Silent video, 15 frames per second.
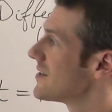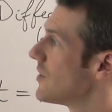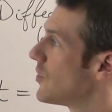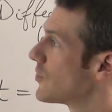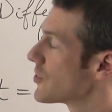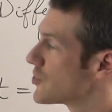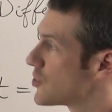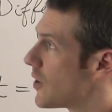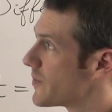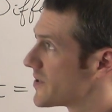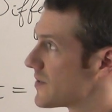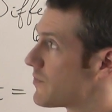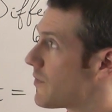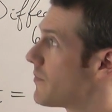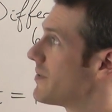along the top is
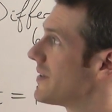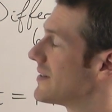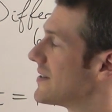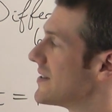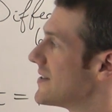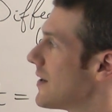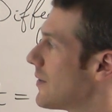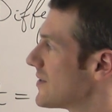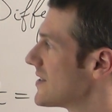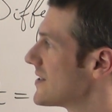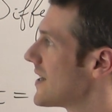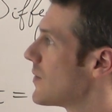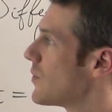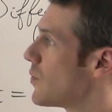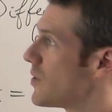the probabilities. Now, as I
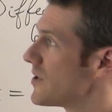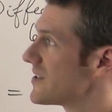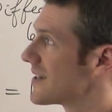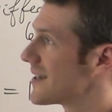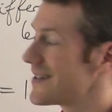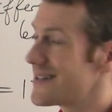say, we're wanting a